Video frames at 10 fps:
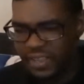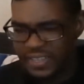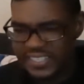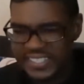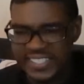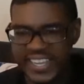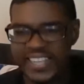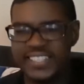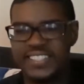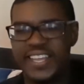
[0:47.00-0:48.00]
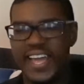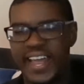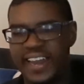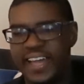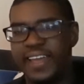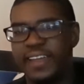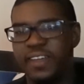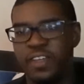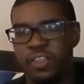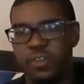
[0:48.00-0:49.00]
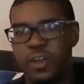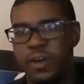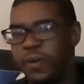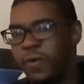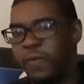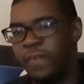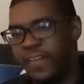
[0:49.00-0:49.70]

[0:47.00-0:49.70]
sense that, like, you know,